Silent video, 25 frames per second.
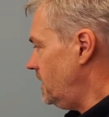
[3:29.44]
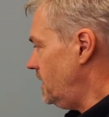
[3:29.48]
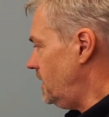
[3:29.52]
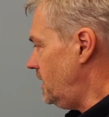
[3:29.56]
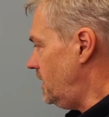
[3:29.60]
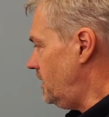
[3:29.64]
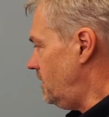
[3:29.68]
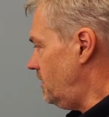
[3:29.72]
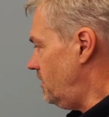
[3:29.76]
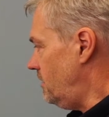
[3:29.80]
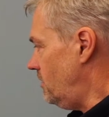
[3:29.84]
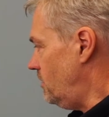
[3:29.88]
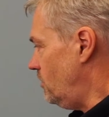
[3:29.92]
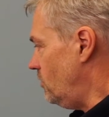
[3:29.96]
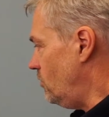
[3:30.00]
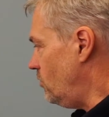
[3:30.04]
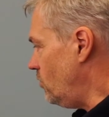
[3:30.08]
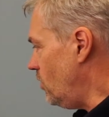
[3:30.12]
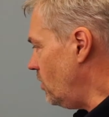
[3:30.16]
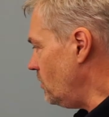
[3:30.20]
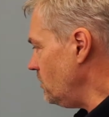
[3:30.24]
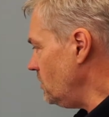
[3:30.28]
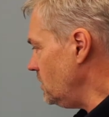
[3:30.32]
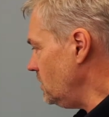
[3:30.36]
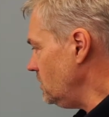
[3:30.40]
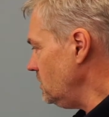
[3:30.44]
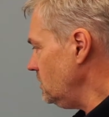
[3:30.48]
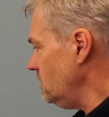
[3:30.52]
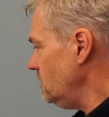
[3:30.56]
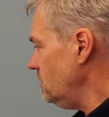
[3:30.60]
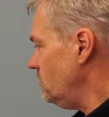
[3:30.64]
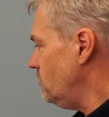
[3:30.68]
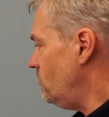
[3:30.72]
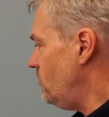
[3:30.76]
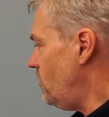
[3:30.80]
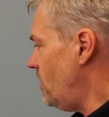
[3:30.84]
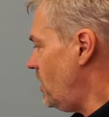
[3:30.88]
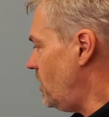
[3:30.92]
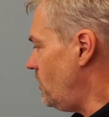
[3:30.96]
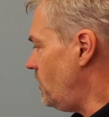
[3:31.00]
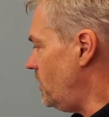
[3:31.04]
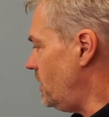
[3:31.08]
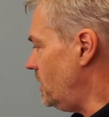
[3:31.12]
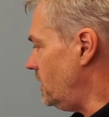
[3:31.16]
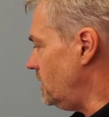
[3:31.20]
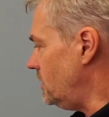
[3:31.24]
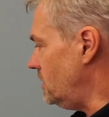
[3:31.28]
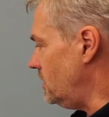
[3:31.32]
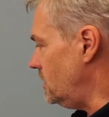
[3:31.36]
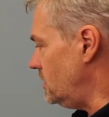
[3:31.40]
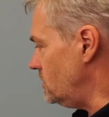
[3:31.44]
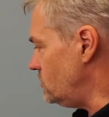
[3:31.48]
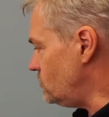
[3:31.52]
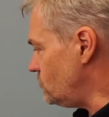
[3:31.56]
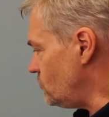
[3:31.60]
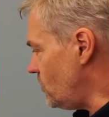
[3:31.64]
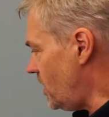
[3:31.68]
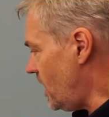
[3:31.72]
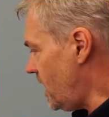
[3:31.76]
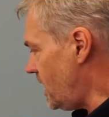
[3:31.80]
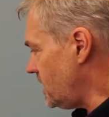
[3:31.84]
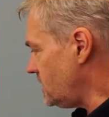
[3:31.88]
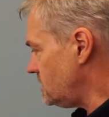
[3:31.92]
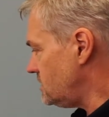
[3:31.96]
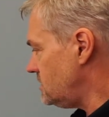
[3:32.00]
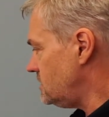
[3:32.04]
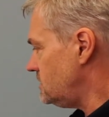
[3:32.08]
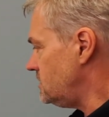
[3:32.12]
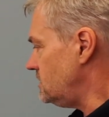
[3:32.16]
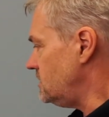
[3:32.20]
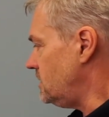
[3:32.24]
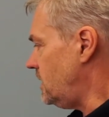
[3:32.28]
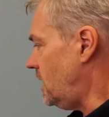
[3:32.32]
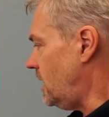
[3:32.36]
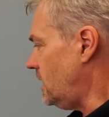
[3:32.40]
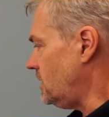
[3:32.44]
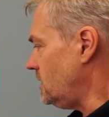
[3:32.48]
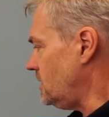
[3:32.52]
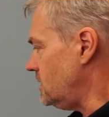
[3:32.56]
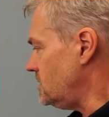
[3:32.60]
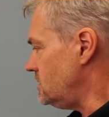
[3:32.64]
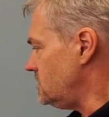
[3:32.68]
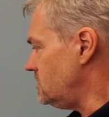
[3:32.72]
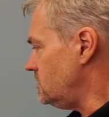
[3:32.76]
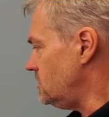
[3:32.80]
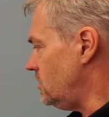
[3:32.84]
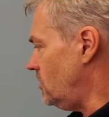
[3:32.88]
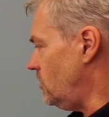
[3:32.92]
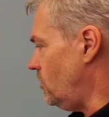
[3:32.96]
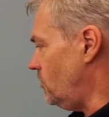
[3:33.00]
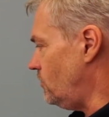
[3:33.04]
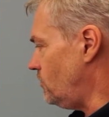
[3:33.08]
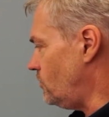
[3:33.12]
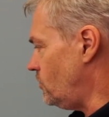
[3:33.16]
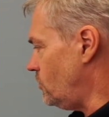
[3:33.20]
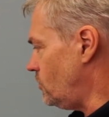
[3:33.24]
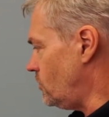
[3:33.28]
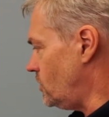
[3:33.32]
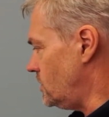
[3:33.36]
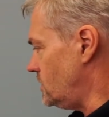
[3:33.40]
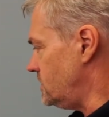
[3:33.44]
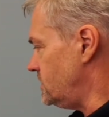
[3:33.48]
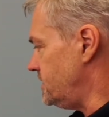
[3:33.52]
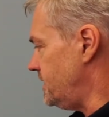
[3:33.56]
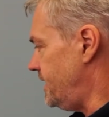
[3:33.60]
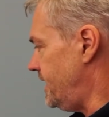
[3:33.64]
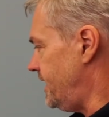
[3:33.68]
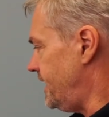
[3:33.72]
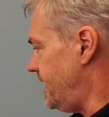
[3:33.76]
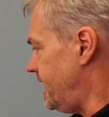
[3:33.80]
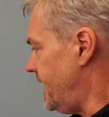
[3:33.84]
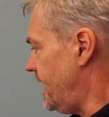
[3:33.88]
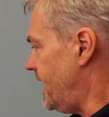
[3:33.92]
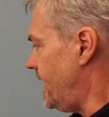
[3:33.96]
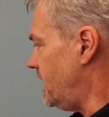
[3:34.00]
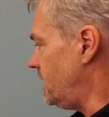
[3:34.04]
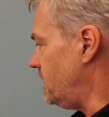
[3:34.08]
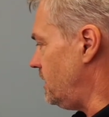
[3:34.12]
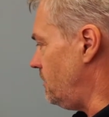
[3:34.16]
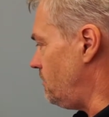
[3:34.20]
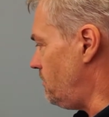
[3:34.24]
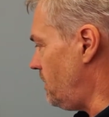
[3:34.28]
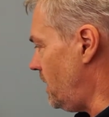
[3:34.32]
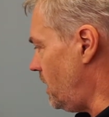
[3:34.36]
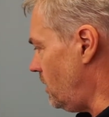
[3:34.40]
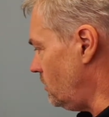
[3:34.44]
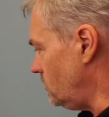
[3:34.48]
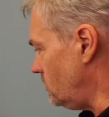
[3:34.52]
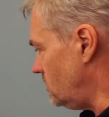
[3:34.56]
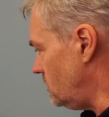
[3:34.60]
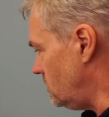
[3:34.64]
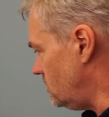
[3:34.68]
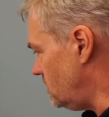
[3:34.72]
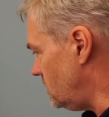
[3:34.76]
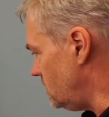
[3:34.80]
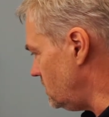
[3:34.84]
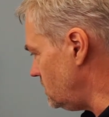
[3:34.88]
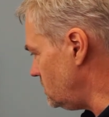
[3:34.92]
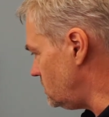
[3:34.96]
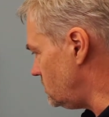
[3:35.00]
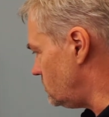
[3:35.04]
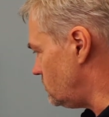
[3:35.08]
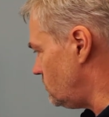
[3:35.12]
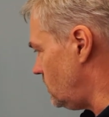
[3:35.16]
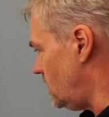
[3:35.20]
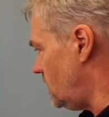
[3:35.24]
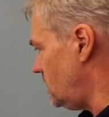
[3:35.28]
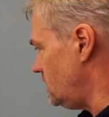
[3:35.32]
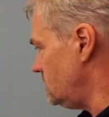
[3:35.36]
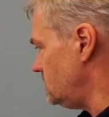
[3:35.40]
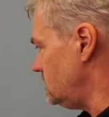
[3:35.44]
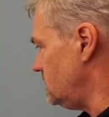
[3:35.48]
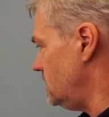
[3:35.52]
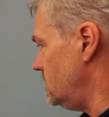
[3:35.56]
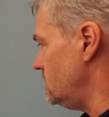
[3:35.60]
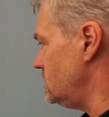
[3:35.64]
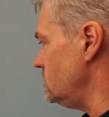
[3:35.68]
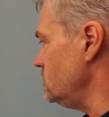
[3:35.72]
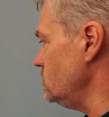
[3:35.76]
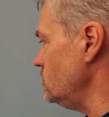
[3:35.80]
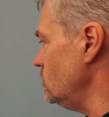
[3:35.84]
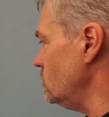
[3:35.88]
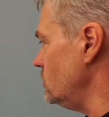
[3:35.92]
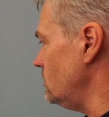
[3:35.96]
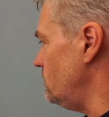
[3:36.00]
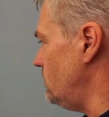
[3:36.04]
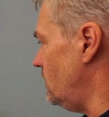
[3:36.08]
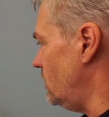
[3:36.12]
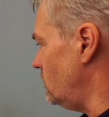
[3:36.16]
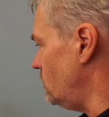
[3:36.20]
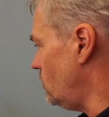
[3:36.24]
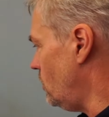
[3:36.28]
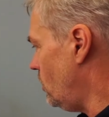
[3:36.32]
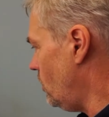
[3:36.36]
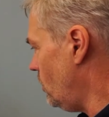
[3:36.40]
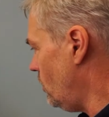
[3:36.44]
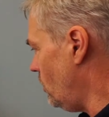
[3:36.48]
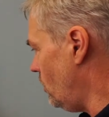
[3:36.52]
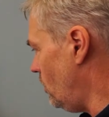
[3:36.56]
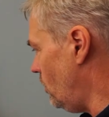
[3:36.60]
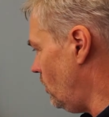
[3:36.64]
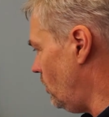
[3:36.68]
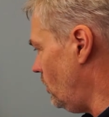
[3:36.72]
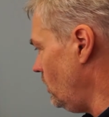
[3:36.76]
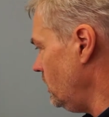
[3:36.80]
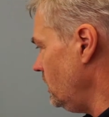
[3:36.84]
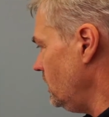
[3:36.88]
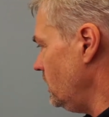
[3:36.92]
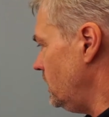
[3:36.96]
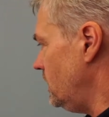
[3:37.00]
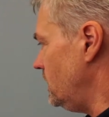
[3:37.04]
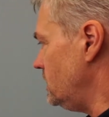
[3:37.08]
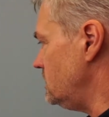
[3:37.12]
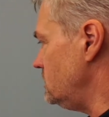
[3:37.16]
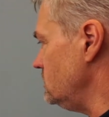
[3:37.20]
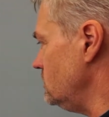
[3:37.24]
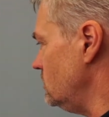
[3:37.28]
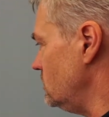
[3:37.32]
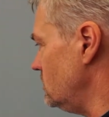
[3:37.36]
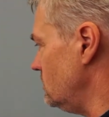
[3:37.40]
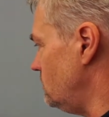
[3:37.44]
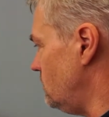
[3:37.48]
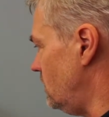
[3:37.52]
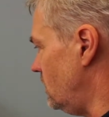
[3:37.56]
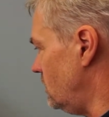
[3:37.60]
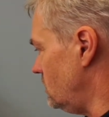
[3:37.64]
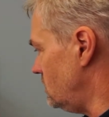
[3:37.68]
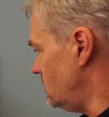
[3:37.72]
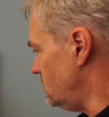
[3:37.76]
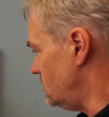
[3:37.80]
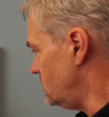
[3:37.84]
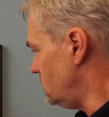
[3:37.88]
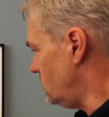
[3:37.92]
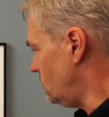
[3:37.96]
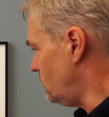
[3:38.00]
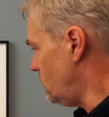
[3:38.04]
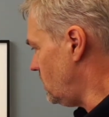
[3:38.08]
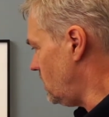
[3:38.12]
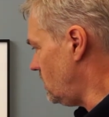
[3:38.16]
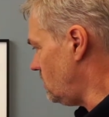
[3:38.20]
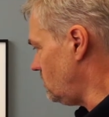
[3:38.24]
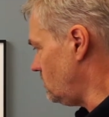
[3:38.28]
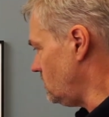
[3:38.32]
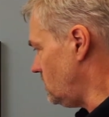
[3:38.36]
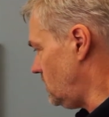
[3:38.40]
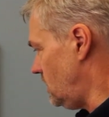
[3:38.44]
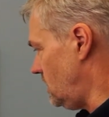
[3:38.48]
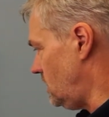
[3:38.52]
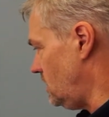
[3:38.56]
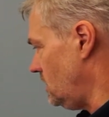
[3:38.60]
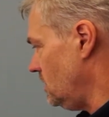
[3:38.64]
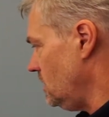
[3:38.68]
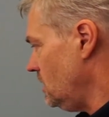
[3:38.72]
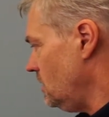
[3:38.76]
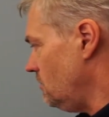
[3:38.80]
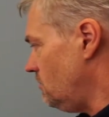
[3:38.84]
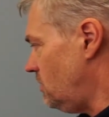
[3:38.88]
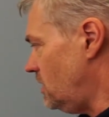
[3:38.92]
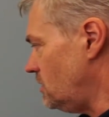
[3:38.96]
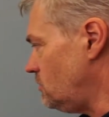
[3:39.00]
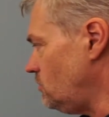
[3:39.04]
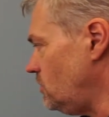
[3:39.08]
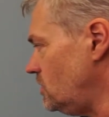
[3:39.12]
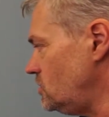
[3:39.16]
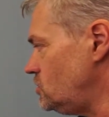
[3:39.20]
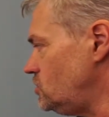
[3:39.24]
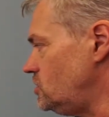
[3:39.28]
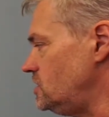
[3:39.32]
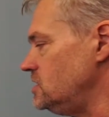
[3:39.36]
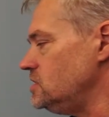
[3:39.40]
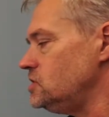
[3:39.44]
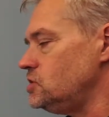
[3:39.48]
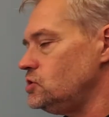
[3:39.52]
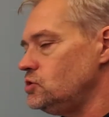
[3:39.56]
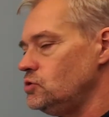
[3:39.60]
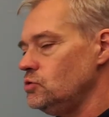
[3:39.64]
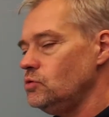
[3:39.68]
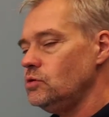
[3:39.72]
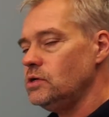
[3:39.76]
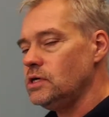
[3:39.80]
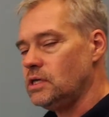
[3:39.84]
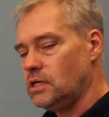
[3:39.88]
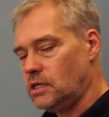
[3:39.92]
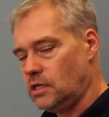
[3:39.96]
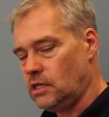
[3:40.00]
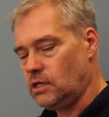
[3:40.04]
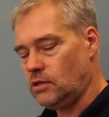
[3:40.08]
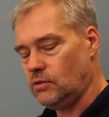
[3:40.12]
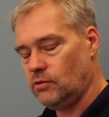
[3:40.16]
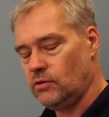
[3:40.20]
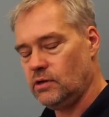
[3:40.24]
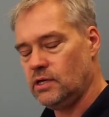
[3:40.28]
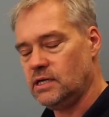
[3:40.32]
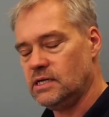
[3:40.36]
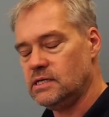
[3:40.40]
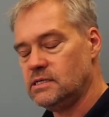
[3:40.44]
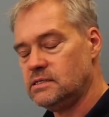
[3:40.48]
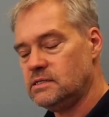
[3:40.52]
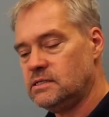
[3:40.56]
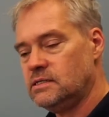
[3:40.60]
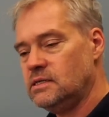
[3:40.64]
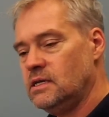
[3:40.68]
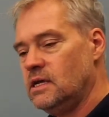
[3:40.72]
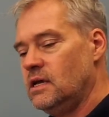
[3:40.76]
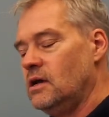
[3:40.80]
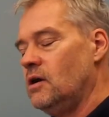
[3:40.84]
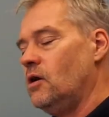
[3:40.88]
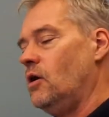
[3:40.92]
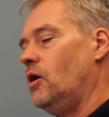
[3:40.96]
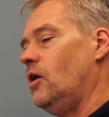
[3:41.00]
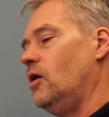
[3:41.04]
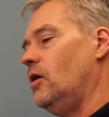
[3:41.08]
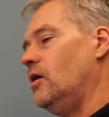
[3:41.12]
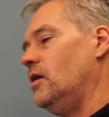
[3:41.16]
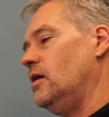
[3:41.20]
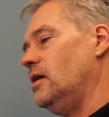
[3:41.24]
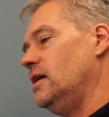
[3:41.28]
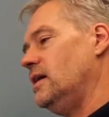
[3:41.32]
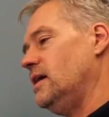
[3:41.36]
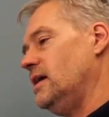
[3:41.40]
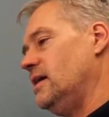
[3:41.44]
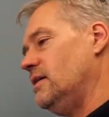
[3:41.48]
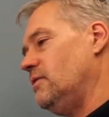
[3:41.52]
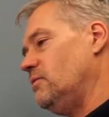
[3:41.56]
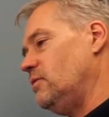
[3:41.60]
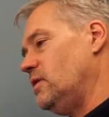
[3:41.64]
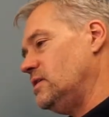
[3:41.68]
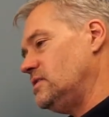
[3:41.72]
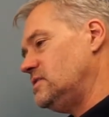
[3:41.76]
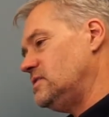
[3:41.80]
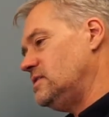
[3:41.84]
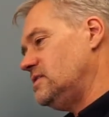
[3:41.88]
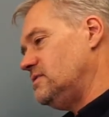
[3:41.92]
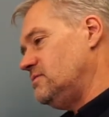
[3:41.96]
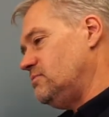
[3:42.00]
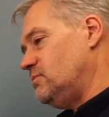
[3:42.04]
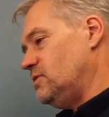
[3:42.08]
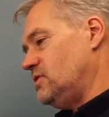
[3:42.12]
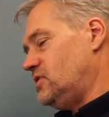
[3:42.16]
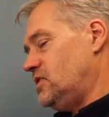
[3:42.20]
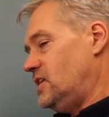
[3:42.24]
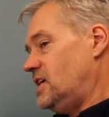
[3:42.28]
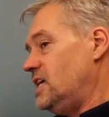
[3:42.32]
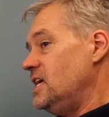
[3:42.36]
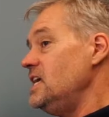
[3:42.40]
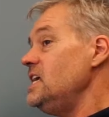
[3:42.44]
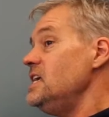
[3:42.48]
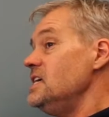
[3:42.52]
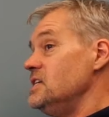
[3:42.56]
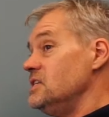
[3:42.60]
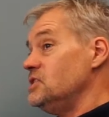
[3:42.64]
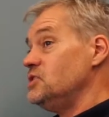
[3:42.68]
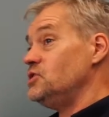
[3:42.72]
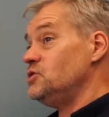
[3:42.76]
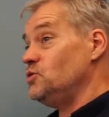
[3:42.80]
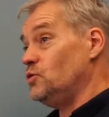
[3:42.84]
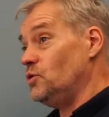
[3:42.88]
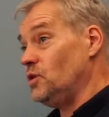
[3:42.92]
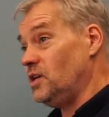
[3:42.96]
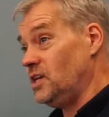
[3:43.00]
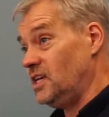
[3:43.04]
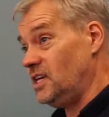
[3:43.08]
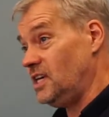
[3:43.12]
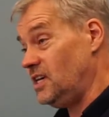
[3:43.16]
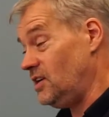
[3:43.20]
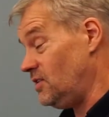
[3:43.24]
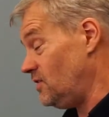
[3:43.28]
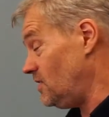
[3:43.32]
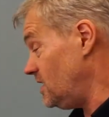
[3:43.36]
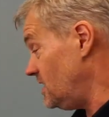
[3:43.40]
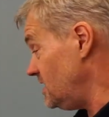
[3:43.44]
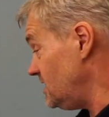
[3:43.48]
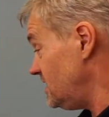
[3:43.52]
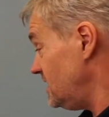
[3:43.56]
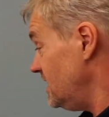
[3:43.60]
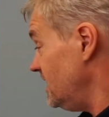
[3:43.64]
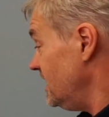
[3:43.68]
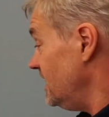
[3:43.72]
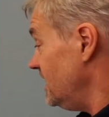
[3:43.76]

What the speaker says: a woman wearing a dress, and it's of course again about this dress. It's not about her, it's not about the surrounding, but what she's doing here is, what he is doing here is